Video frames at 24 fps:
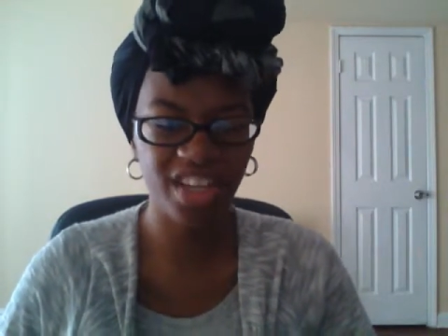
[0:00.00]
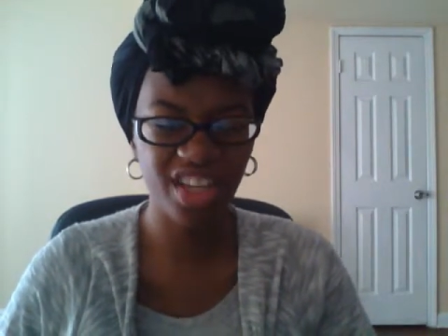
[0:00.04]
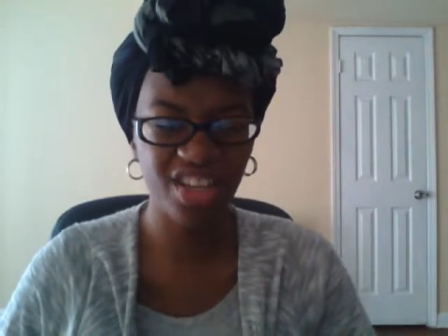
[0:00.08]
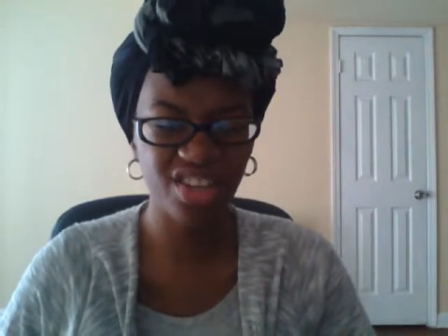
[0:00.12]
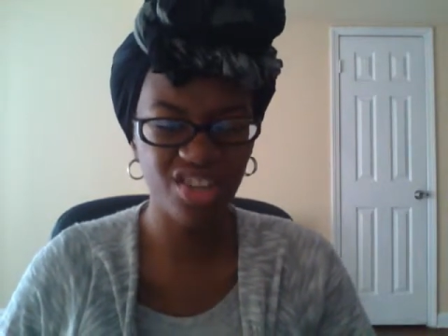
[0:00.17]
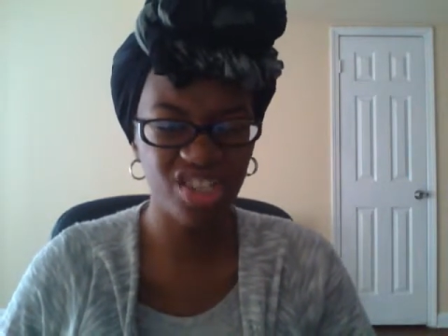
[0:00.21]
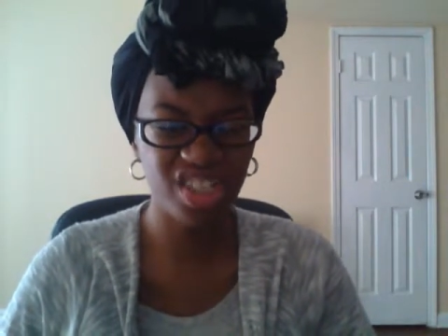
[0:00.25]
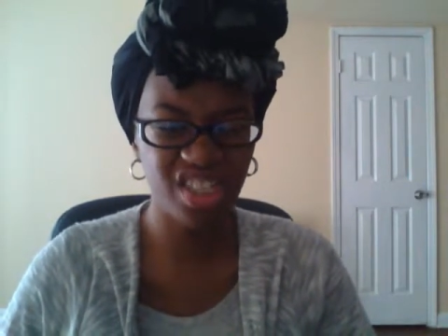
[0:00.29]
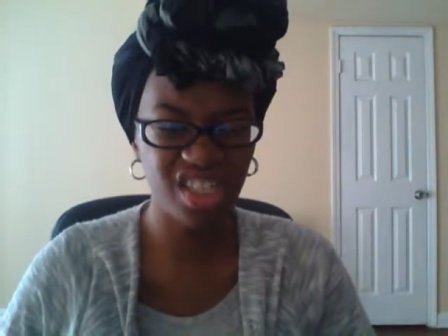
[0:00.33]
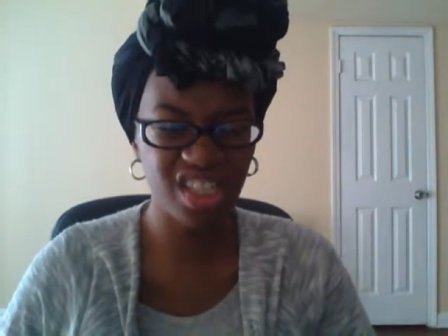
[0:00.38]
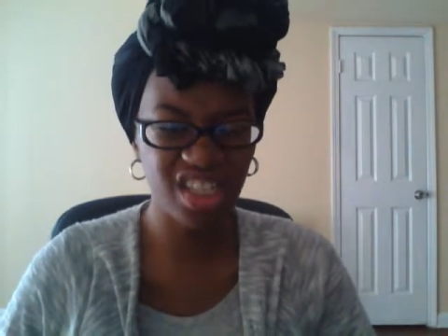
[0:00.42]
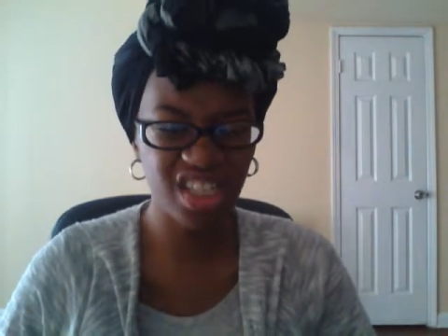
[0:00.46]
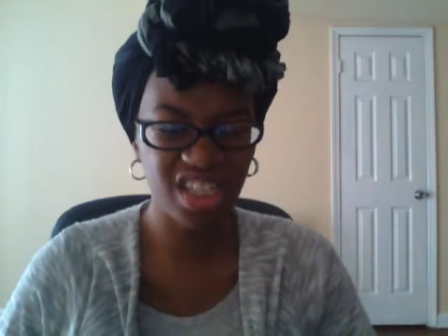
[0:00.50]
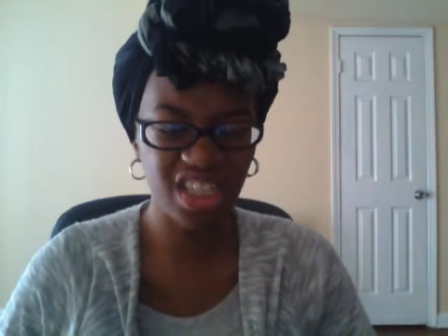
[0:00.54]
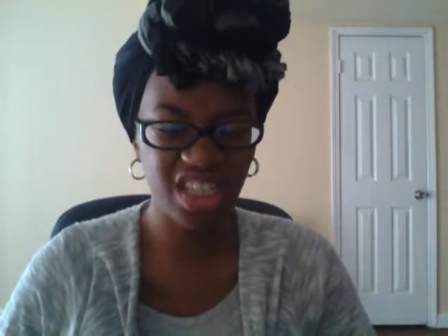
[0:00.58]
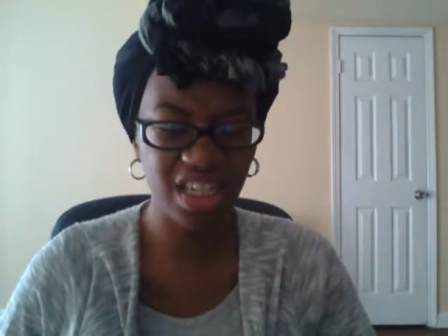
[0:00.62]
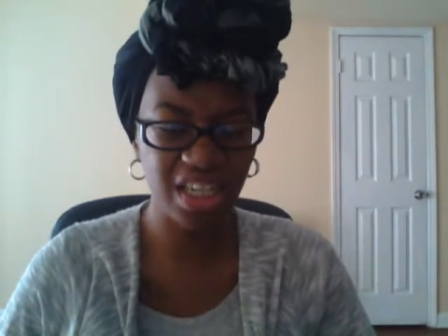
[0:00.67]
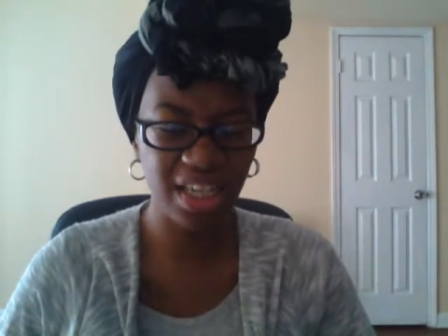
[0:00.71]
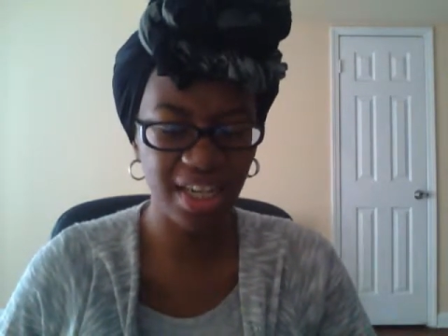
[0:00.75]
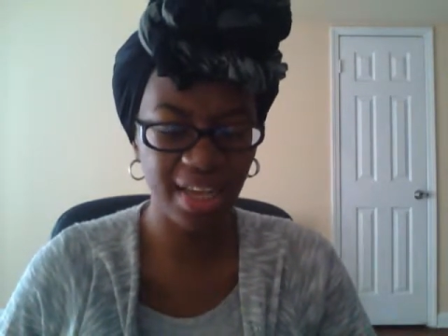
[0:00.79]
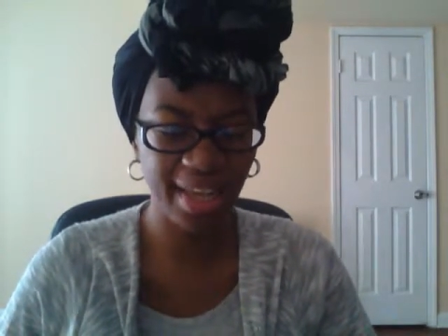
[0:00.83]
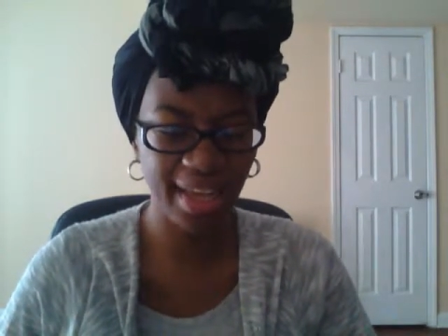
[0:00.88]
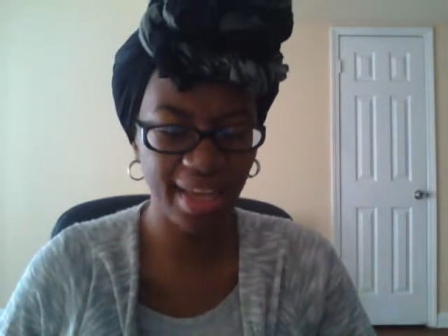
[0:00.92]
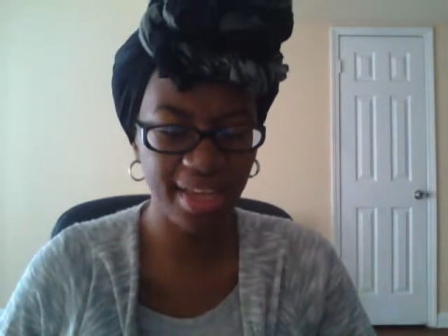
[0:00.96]
energy
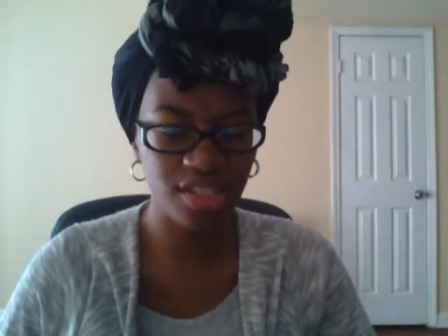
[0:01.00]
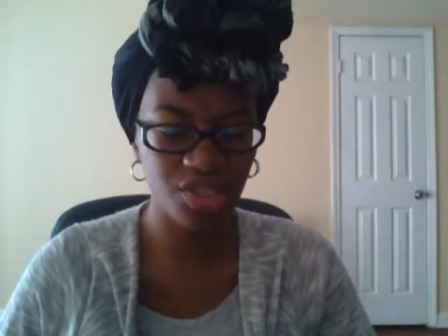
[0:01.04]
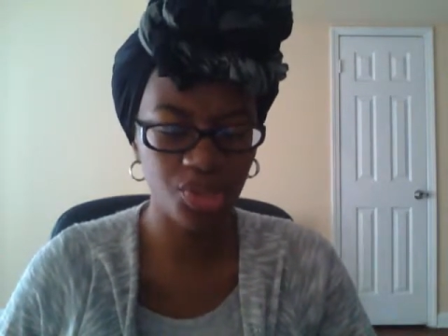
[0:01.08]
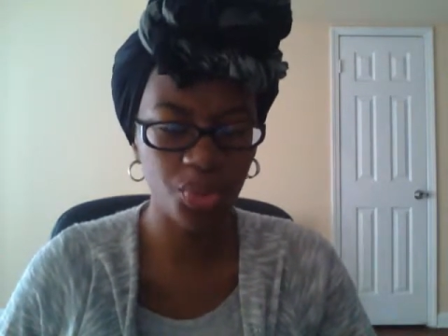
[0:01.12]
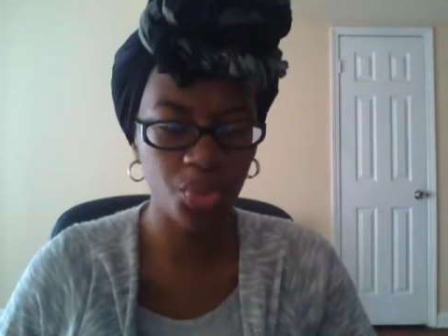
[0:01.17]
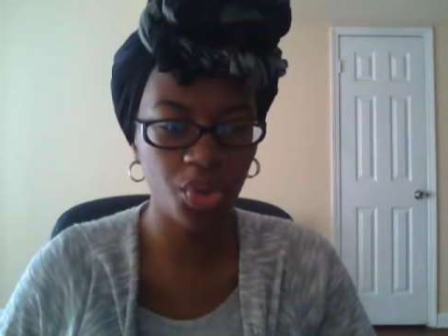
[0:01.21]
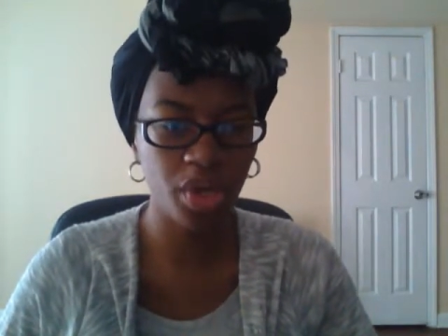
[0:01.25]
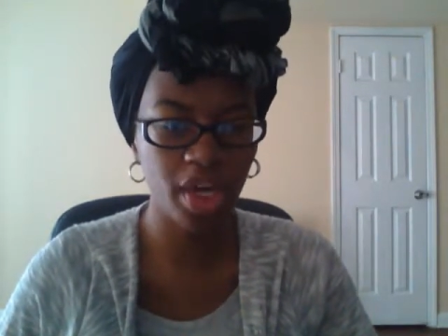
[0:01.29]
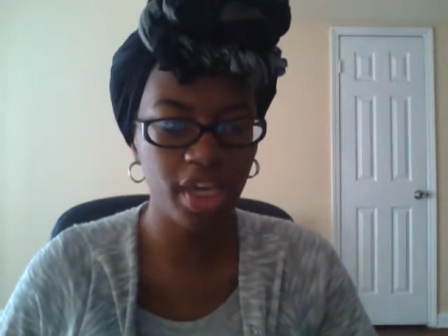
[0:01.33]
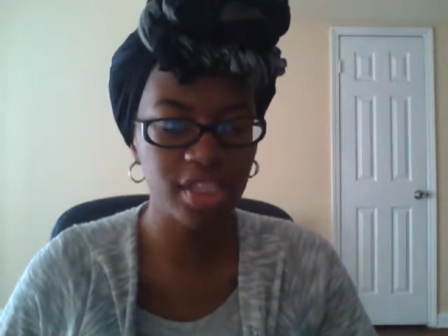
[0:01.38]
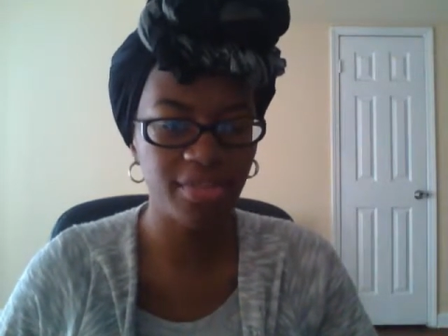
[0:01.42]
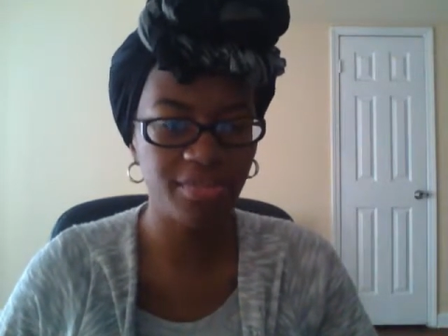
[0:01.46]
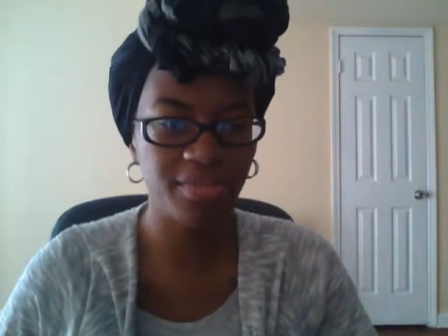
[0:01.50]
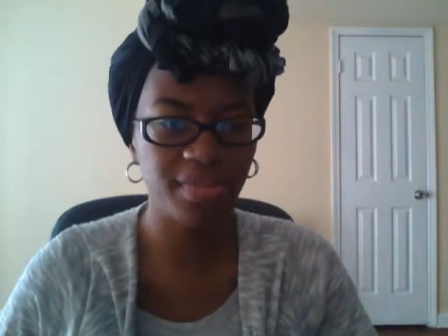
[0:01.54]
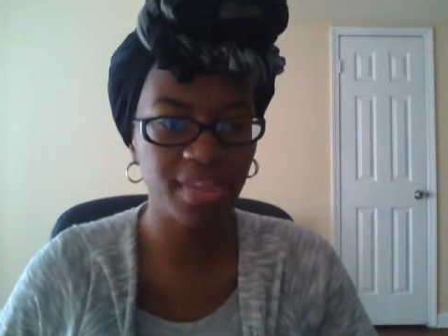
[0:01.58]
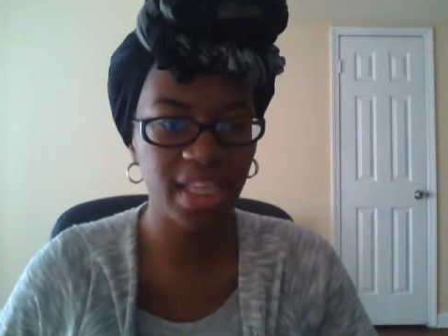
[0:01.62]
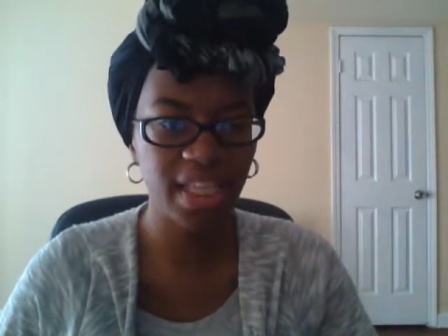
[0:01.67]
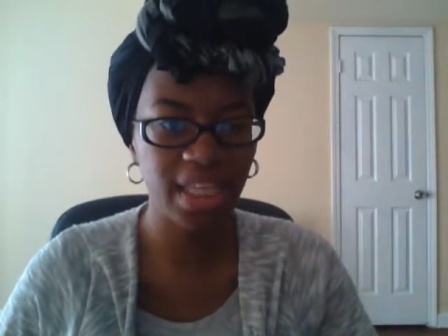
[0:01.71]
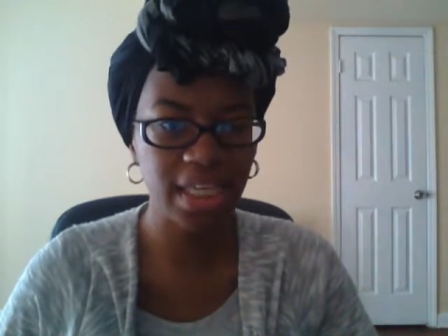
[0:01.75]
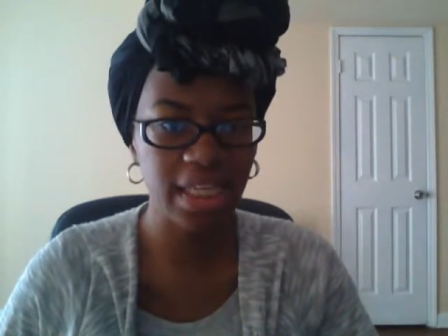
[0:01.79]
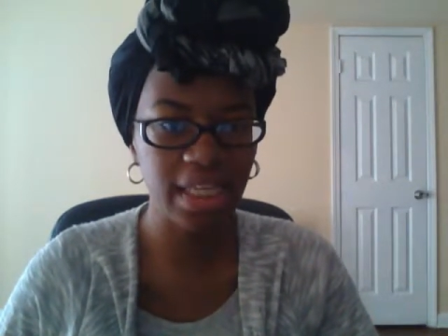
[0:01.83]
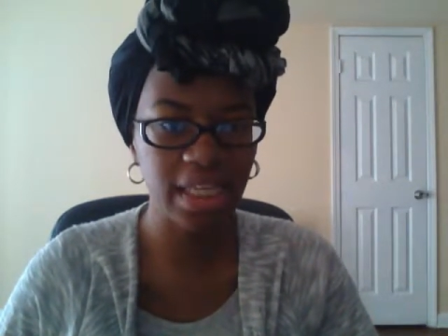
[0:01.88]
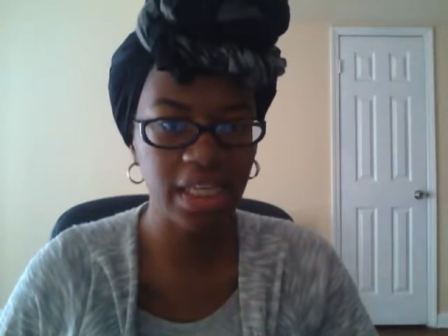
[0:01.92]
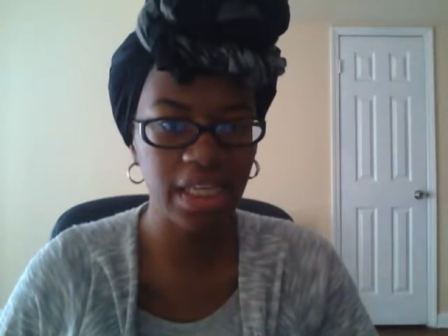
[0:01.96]
and nasty ways of
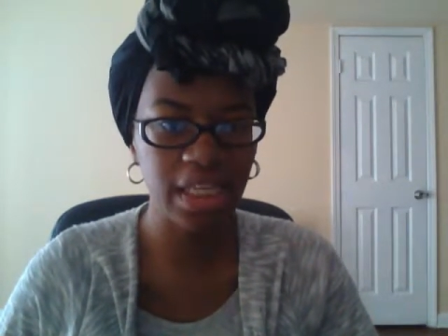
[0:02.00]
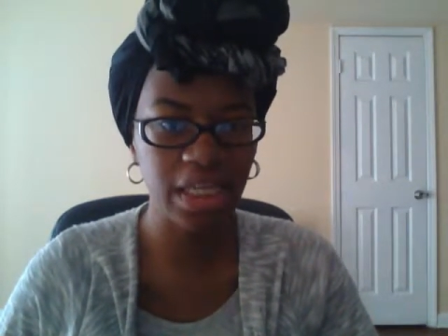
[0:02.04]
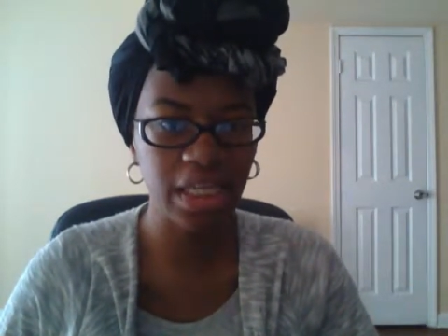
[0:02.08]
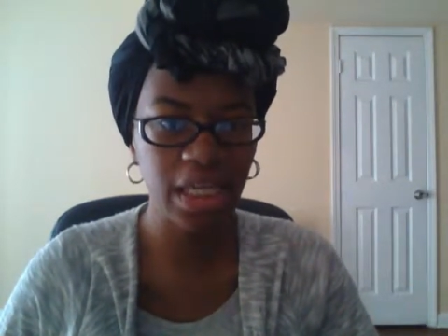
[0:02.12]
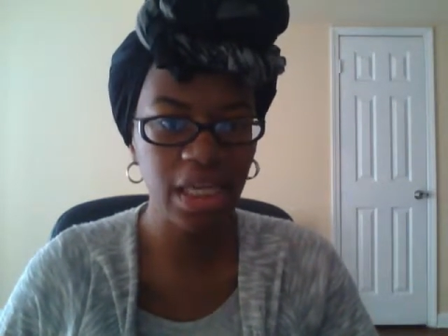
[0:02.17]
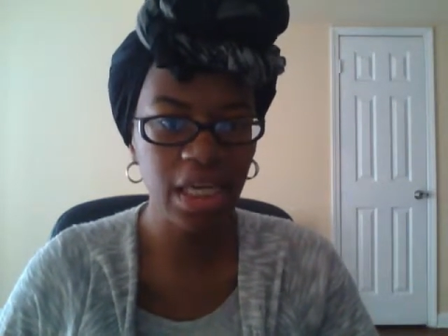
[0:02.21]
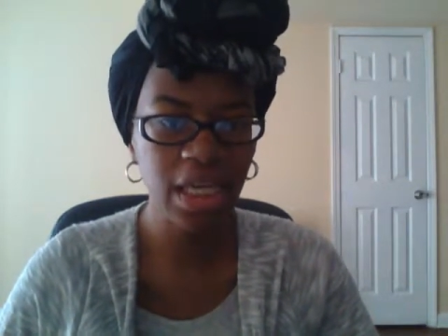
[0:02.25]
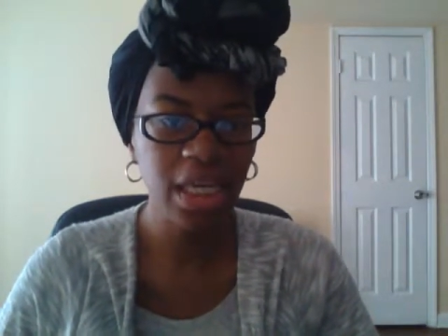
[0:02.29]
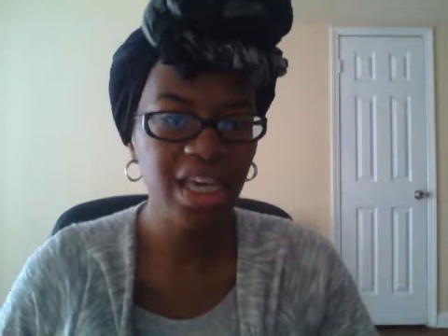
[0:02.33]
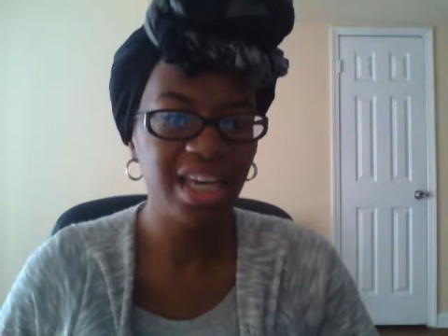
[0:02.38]
thinking